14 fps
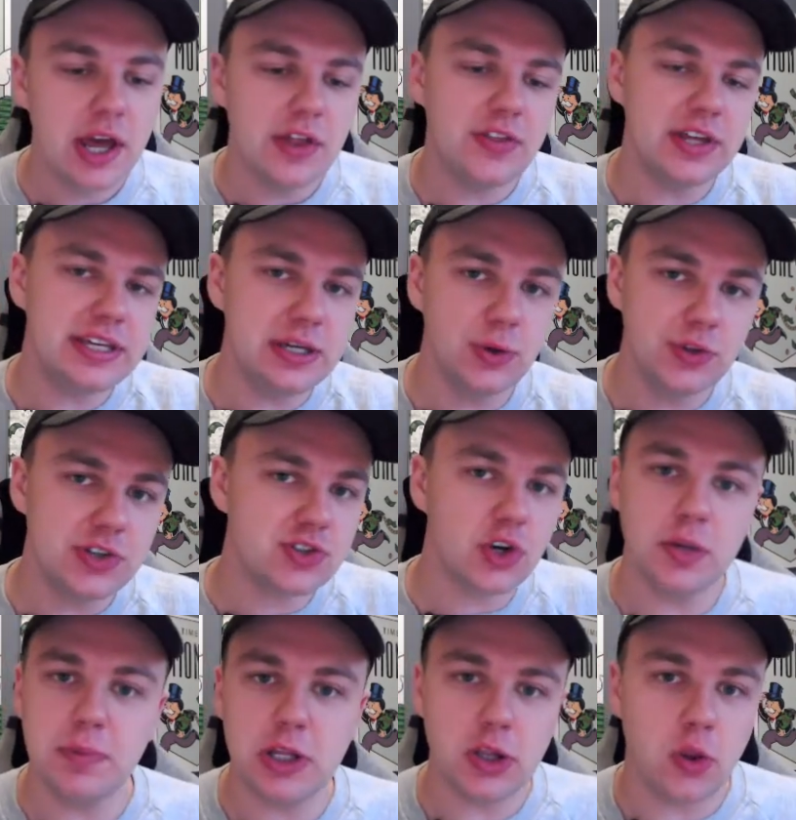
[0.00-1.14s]
The yield is going to
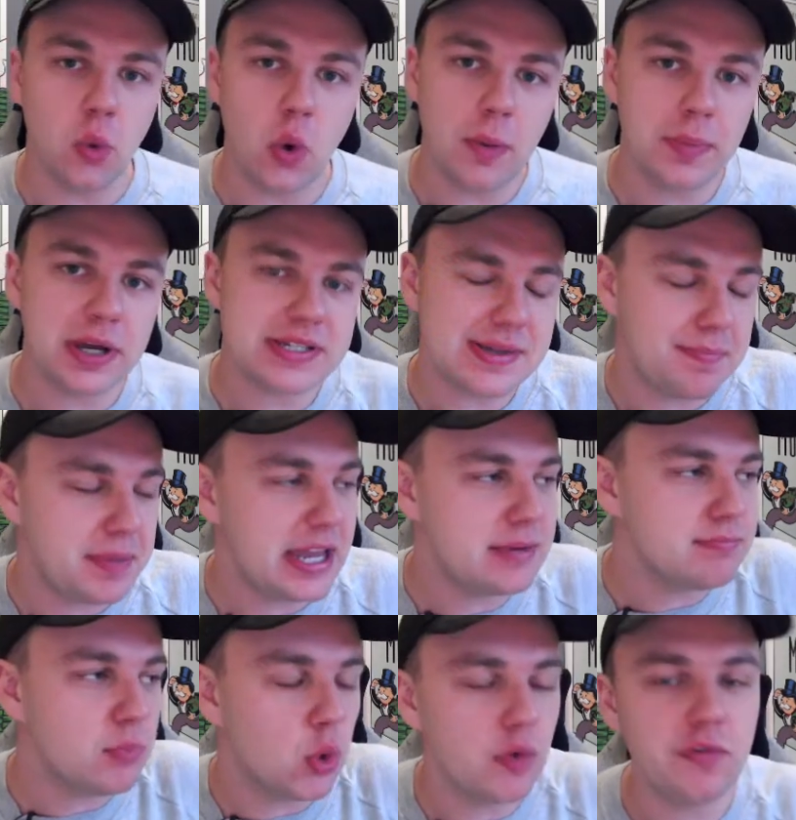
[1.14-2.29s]
be lower because I paid
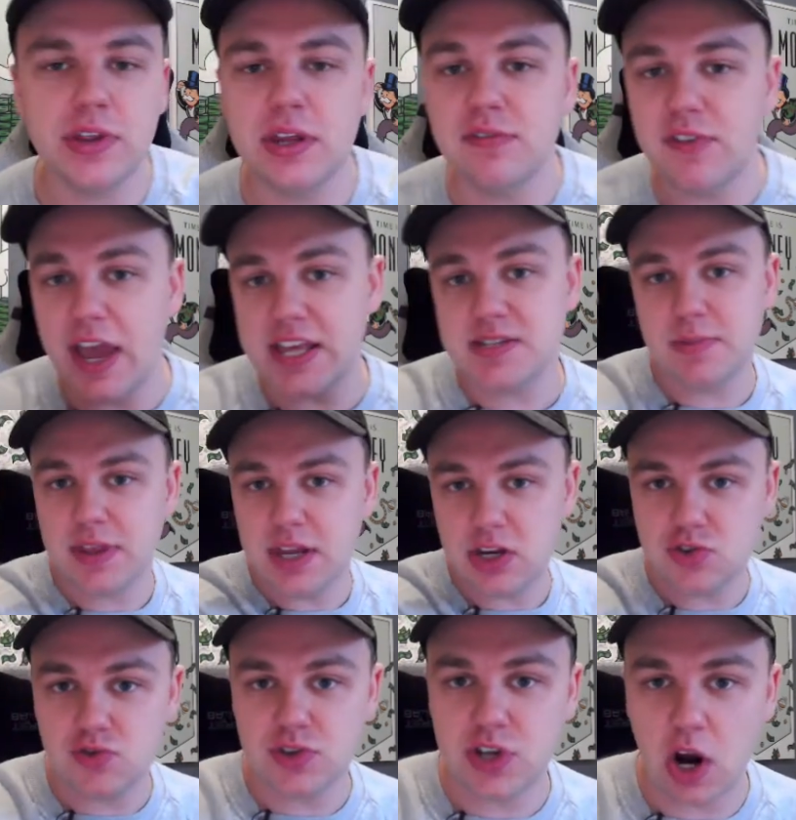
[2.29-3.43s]
more for the investment than
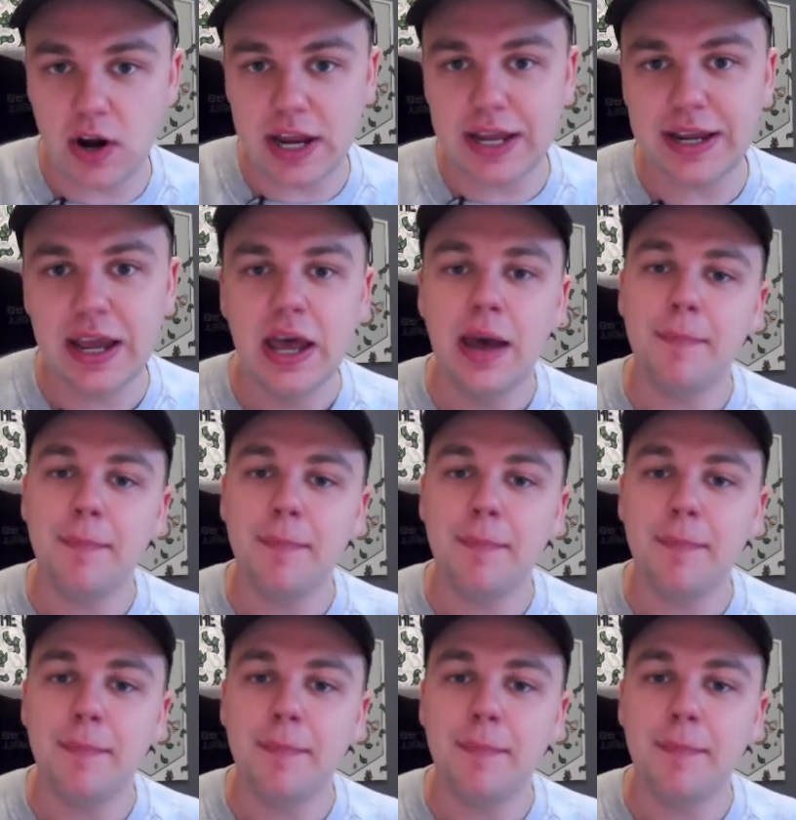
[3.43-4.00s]
it's returning,